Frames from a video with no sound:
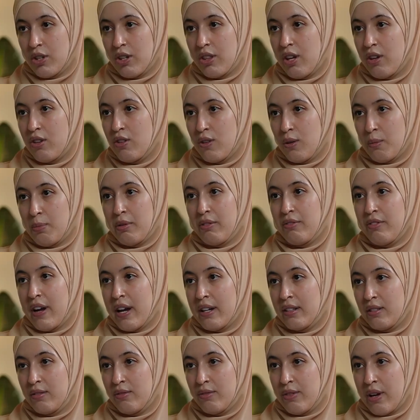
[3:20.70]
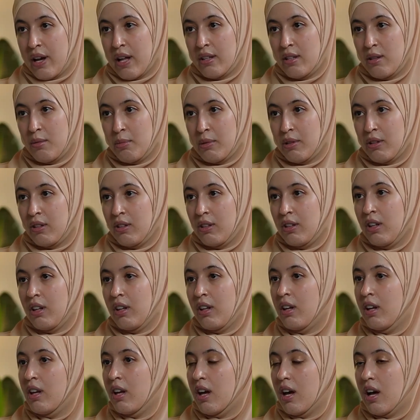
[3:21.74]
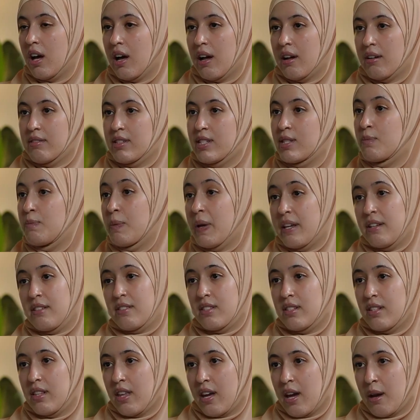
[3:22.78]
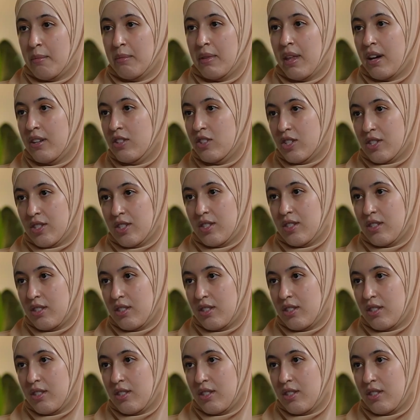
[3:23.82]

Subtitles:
that you're providing valuable space to them, not just,